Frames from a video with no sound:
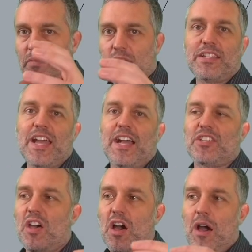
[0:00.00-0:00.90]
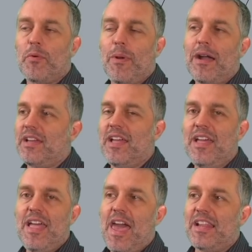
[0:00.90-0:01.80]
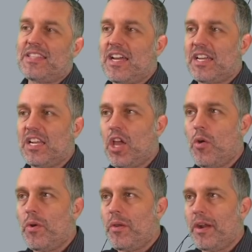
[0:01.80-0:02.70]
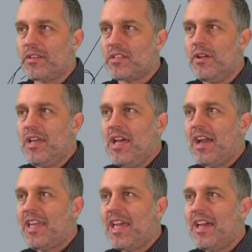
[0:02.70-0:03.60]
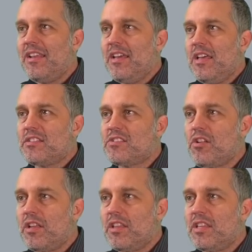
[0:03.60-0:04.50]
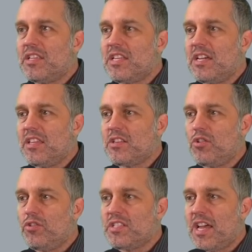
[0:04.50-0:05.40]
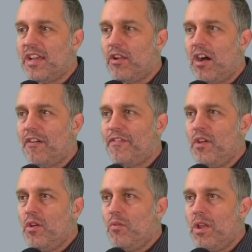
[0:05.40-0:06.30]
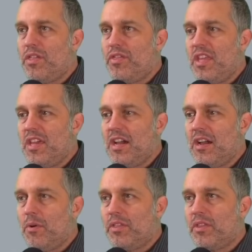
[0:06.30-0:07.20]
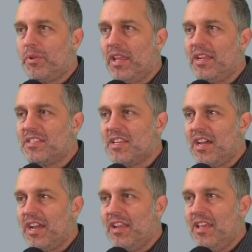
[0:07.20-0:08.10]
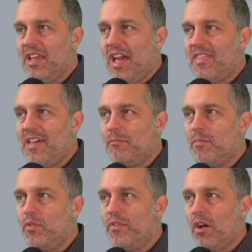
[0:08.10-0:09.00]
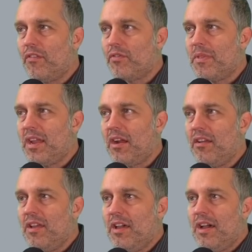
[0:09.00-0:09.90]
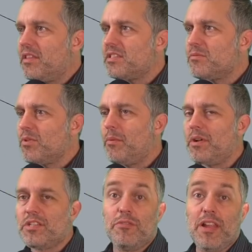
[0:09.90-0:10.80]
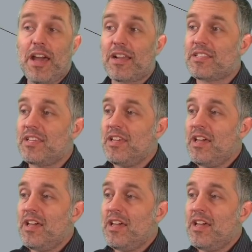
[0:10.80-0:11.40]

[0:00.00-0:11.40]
attach the hub around it, and it's not going to go anywhere. So again, starting this this whole design off with the blade design, and then moving on from there. This is where I went to next.